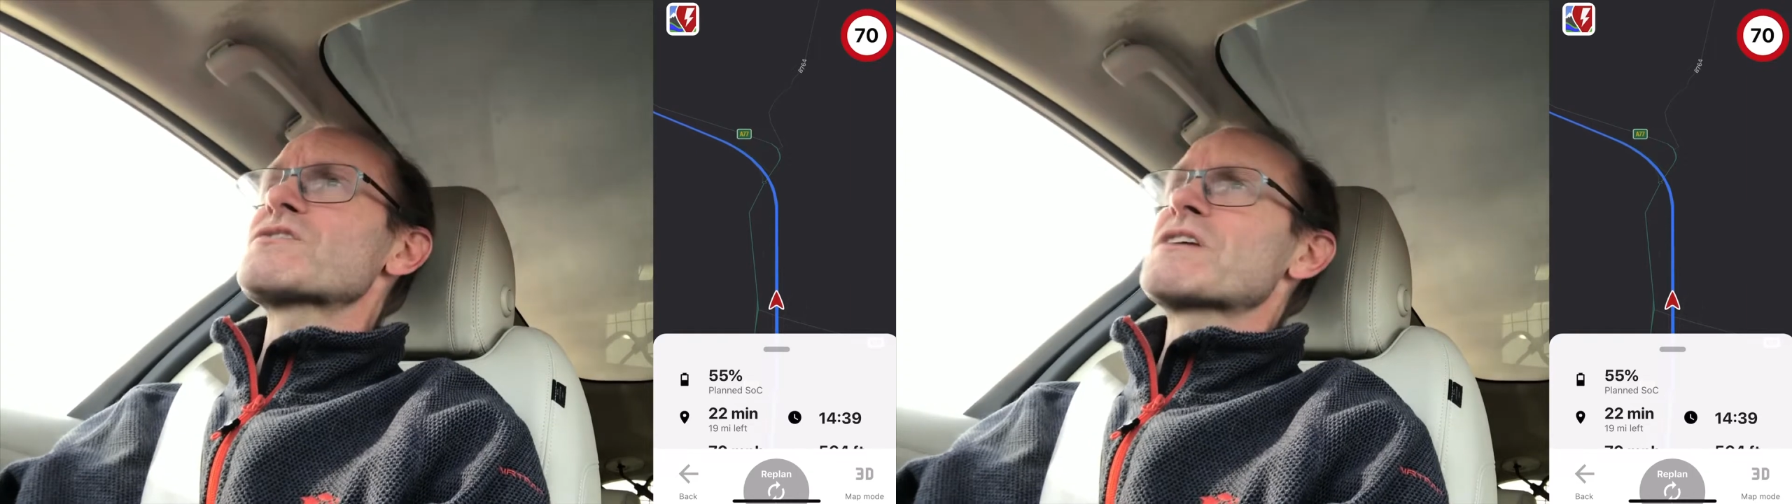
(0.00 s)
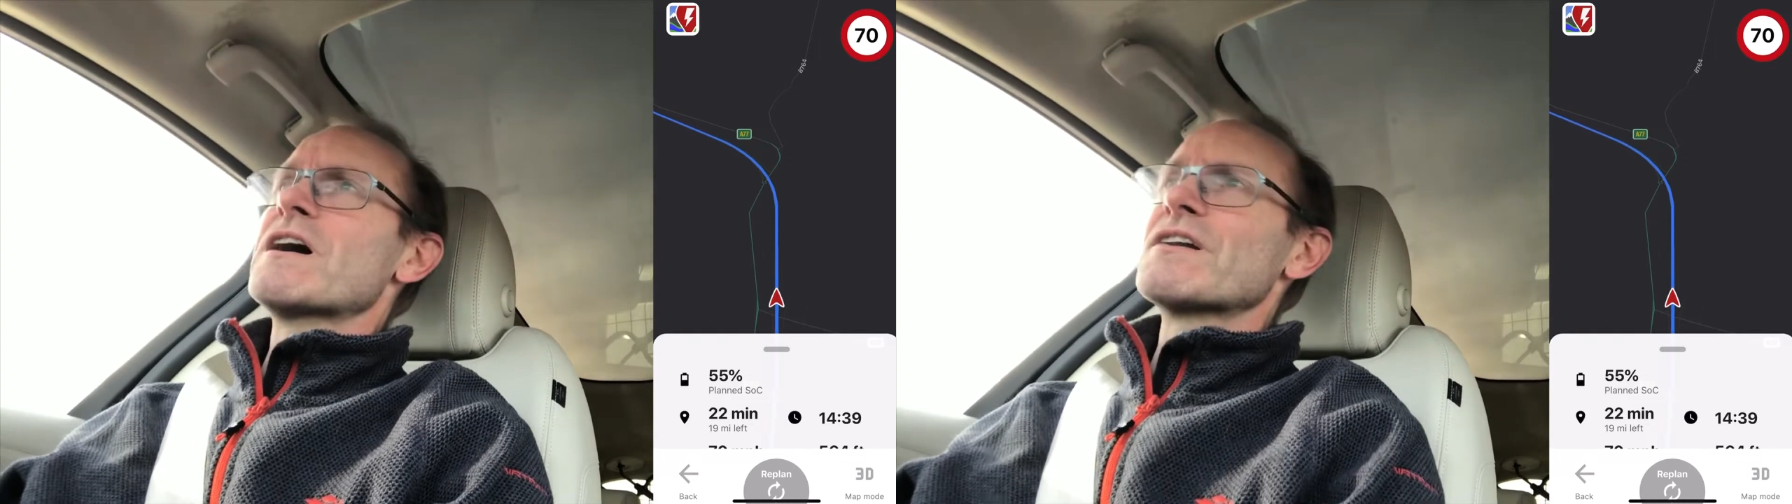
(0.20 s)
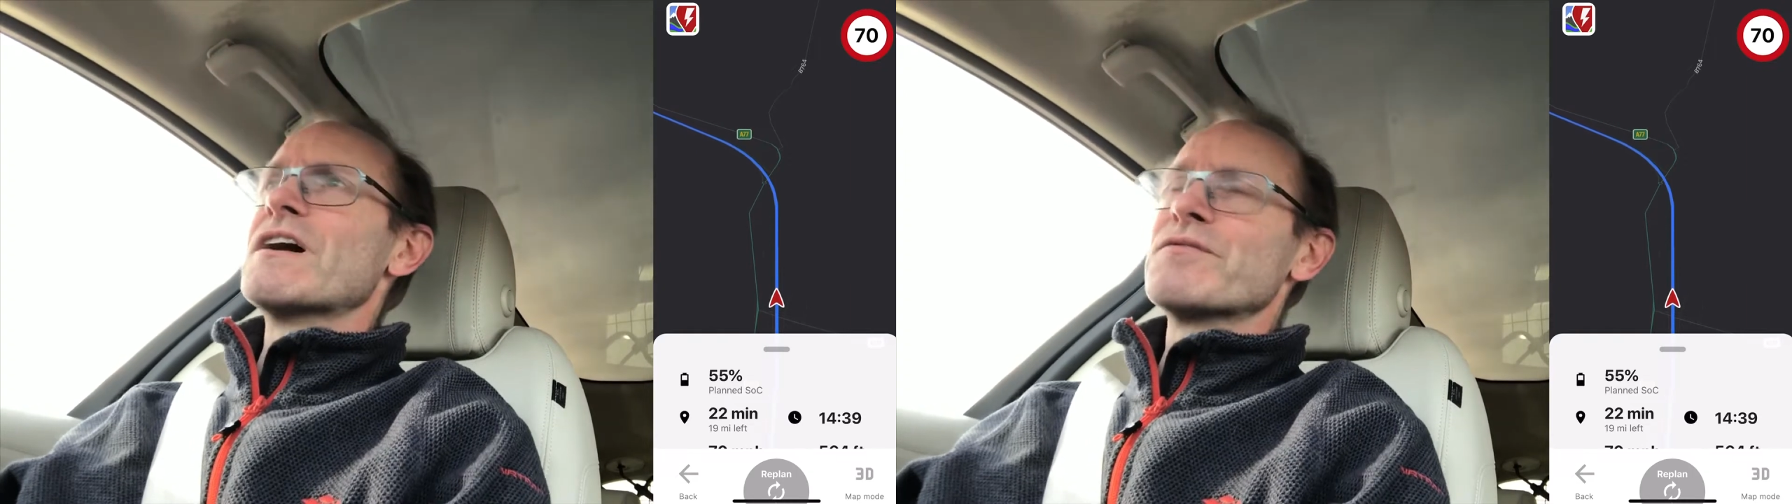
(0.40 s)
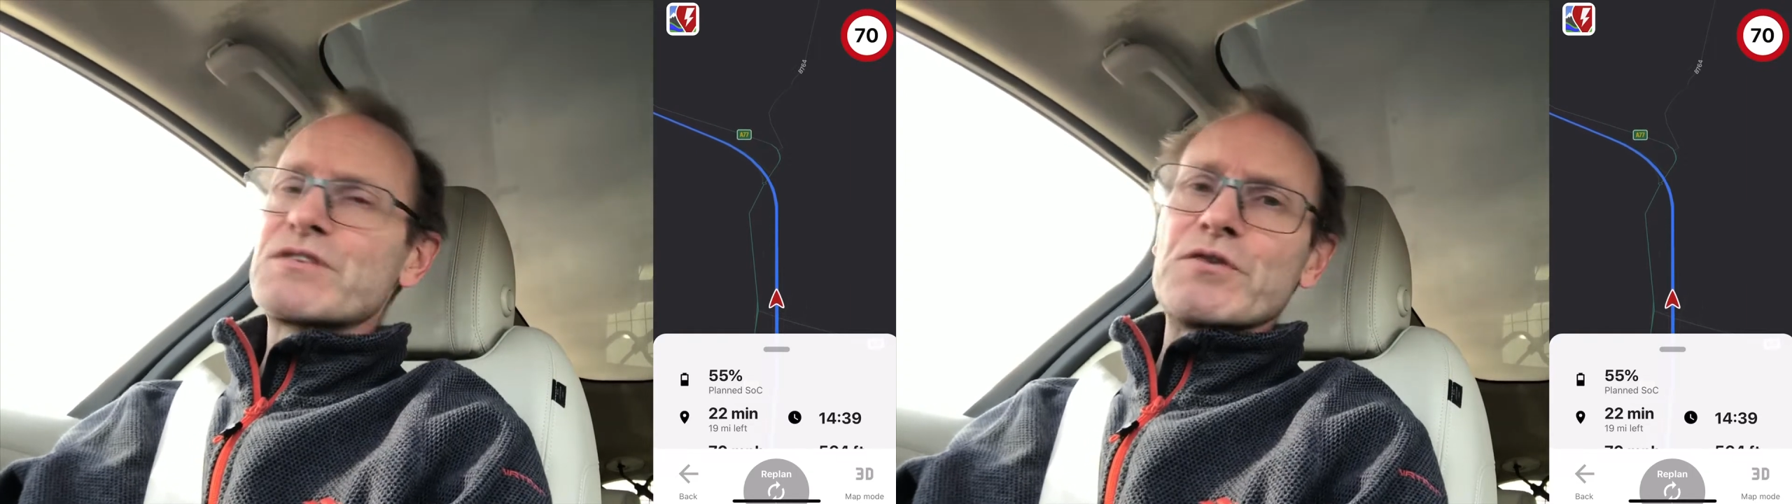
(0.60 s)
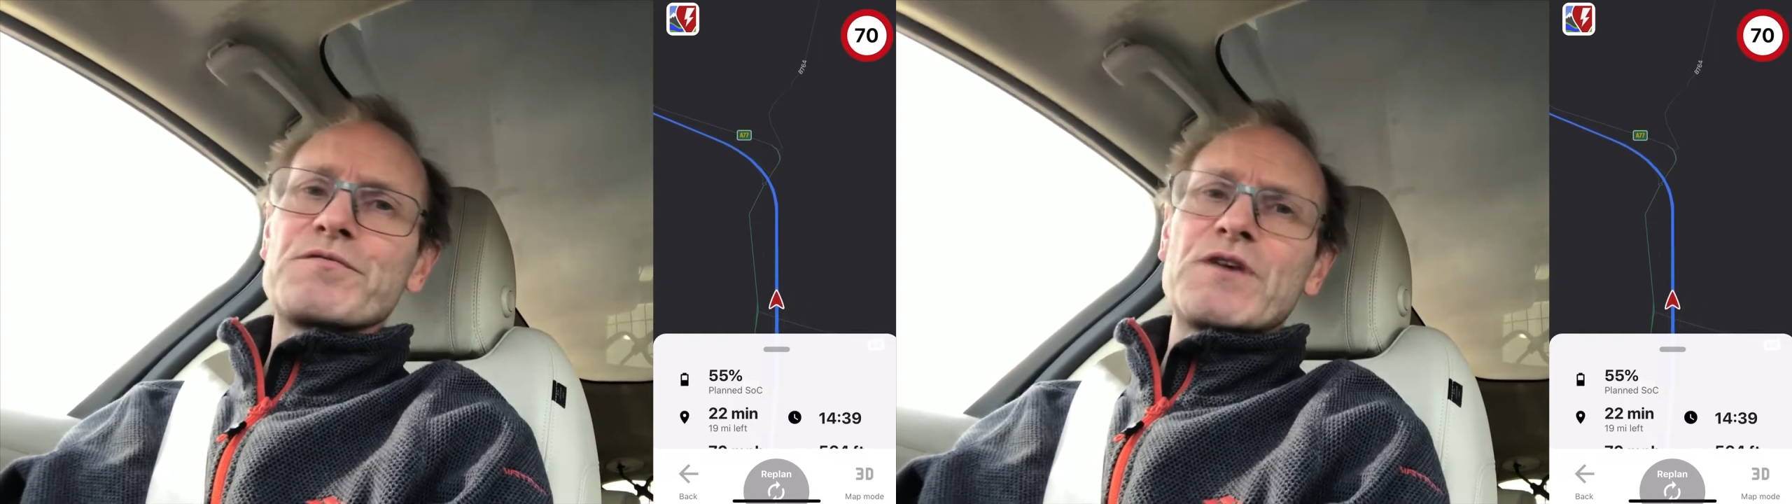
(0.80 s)
sat-nav
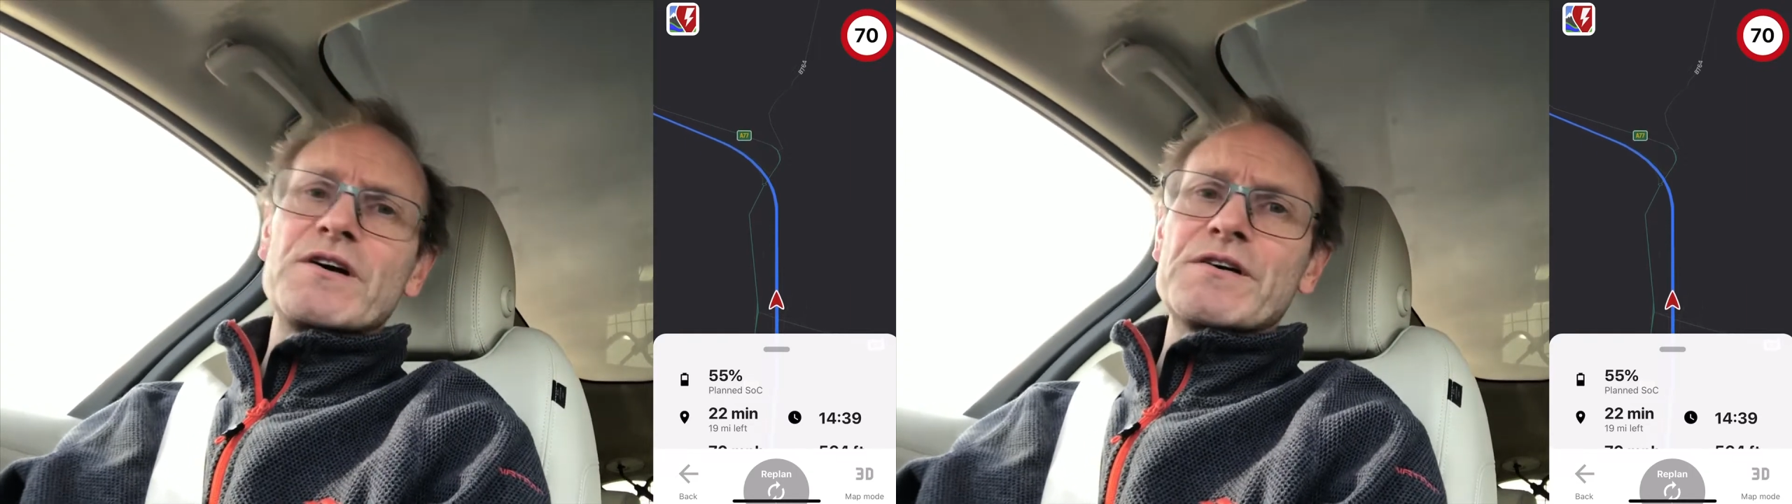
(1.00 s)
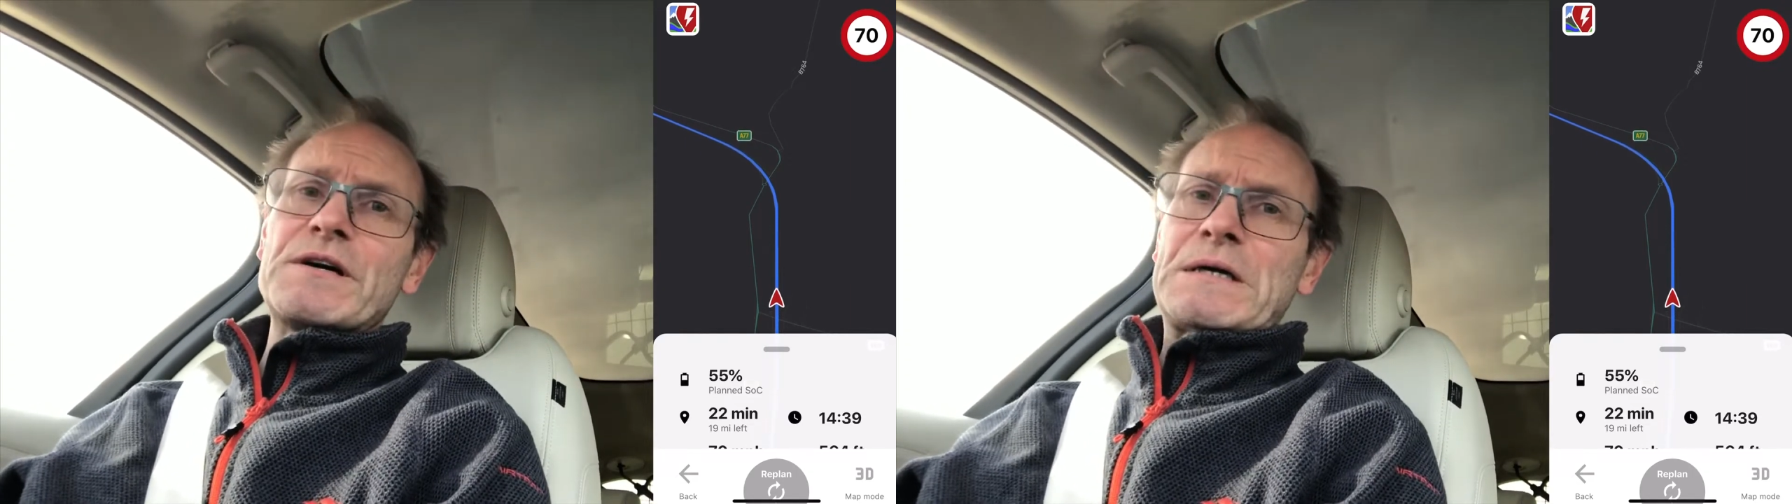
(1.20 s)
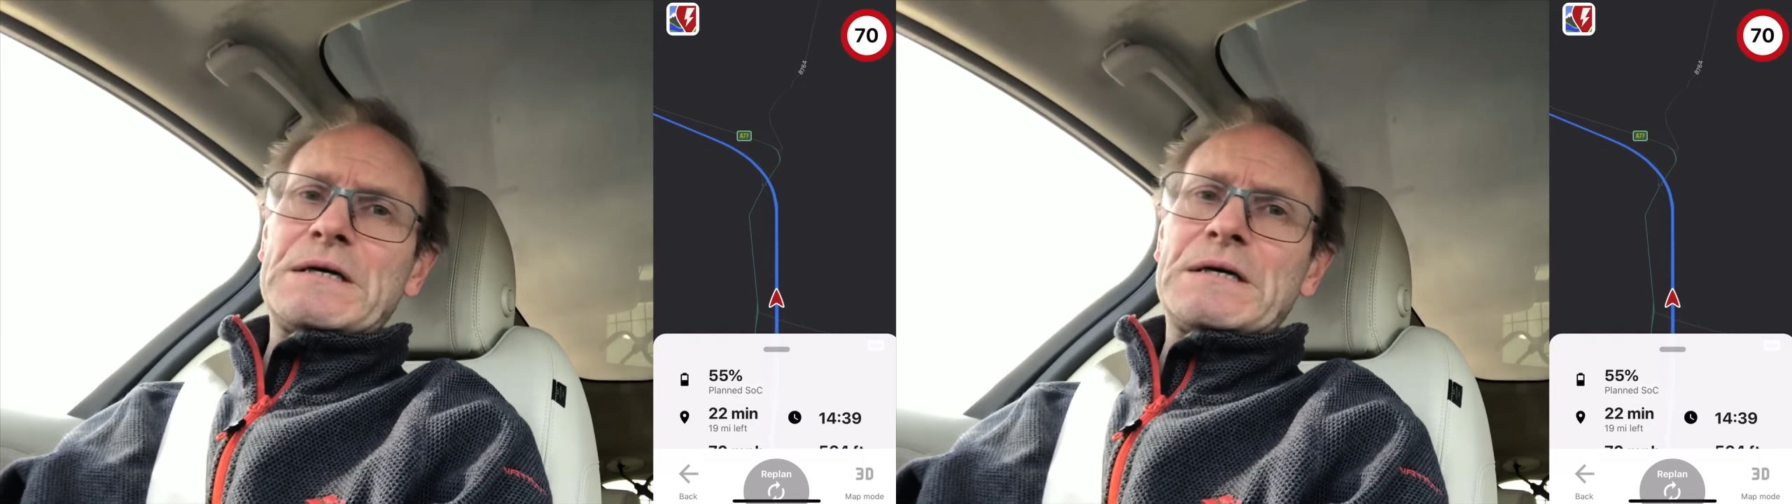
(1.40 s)
so far at